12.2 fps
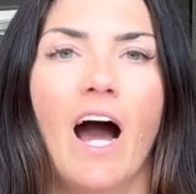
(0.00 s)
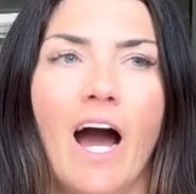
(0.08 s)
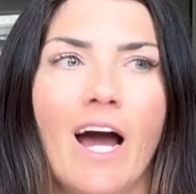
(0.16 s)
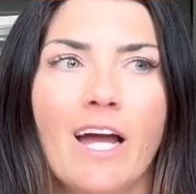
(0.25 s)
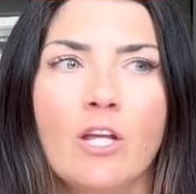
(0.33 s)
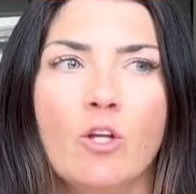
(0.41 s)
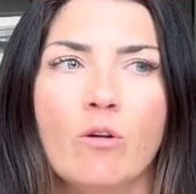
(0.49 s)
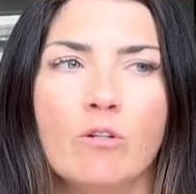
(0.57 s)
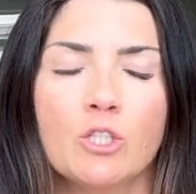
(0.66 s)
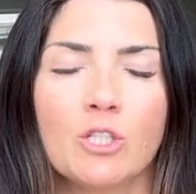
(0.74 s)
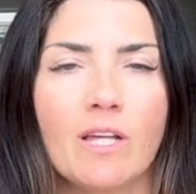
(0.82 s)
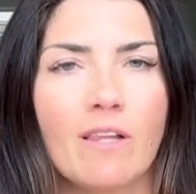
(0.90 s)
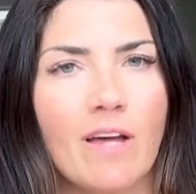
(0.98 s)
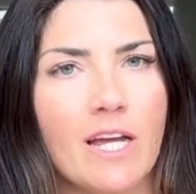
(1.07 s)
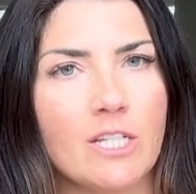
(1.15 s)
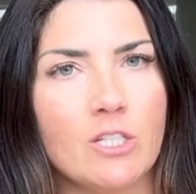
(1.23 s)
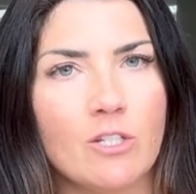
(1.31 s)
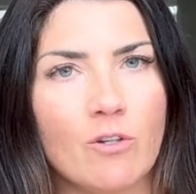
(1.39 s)
I usually
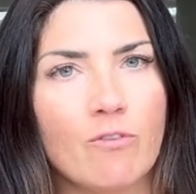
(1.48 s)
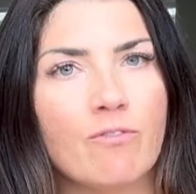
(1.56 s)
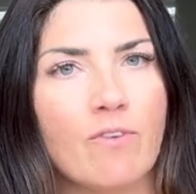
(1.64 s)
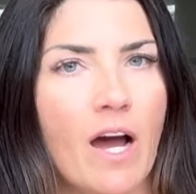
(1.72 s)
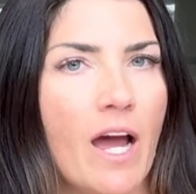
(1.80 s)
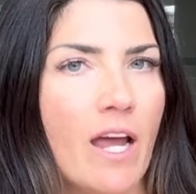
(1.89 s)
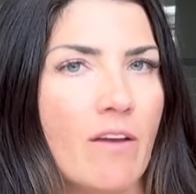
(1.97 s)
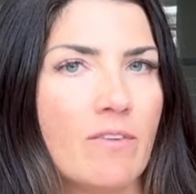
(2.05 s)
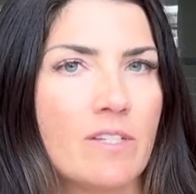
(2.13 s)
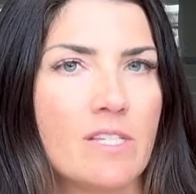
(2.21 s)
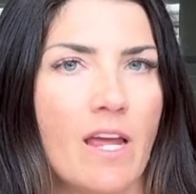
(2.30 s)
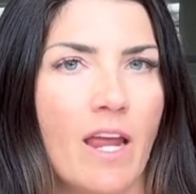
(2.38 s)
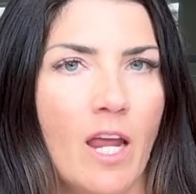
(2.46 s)
like to do 5 to